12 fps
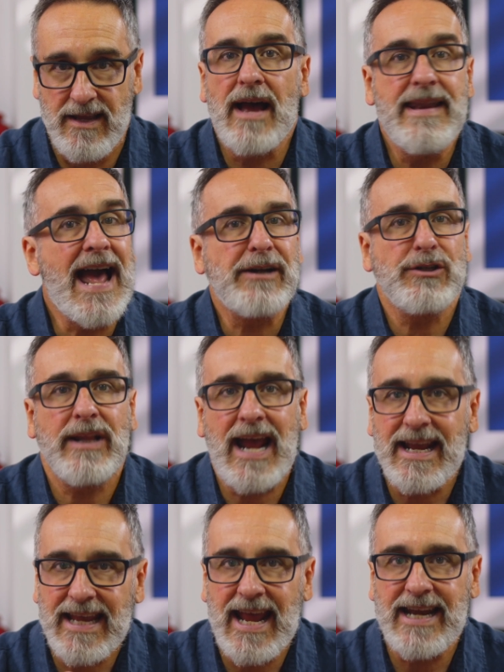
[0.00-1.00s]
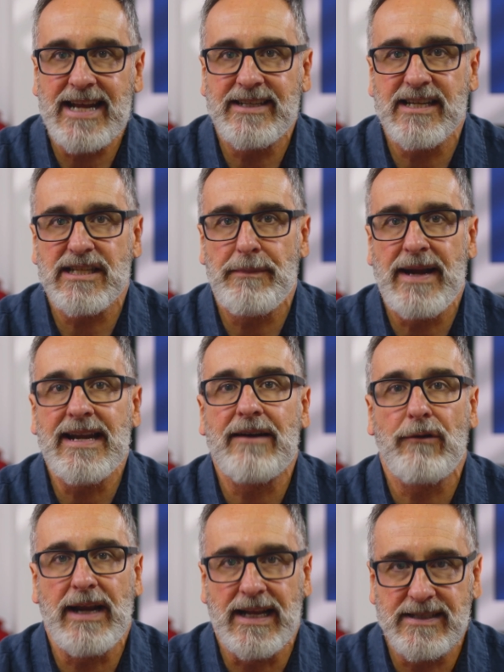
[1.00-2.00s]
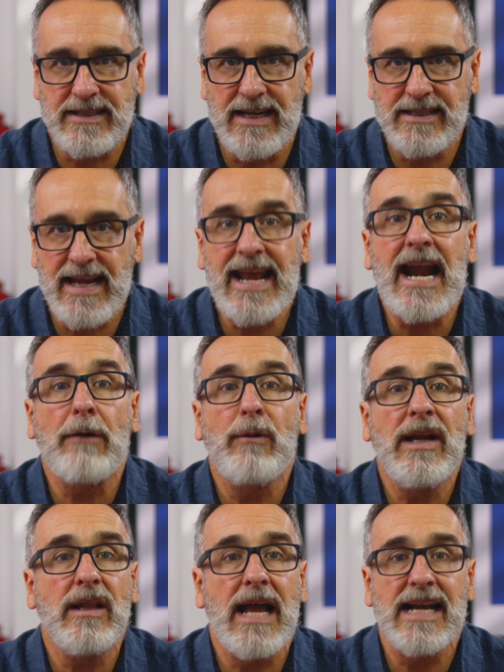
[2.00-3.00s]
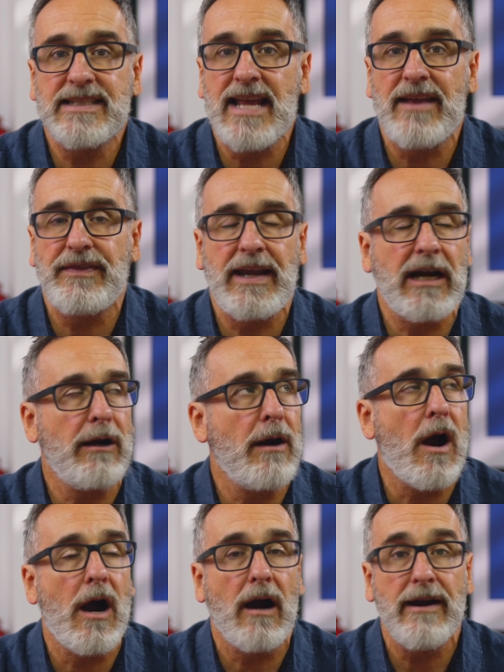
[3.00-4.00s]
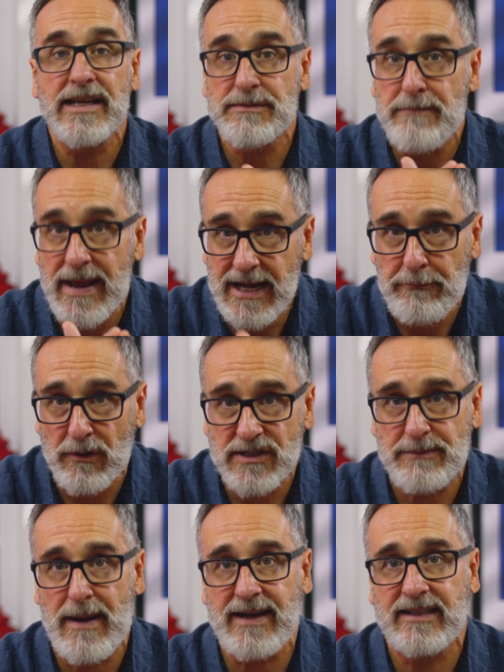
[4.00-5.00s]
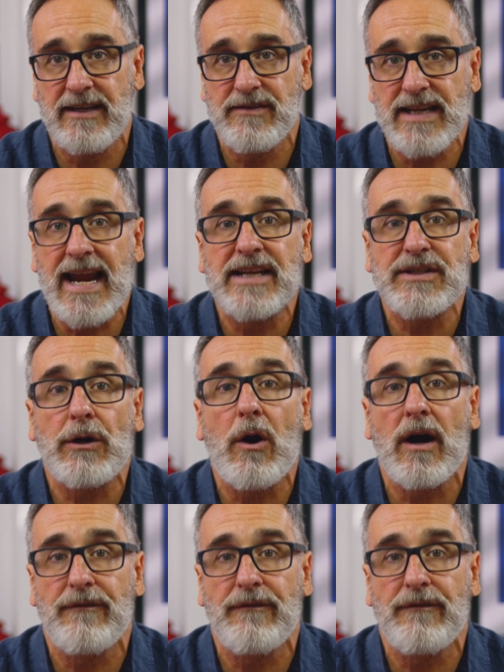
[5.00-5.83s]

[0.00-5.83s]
Naturally, I can't anticipate every instance, and I realize that there are as many perspectives as there are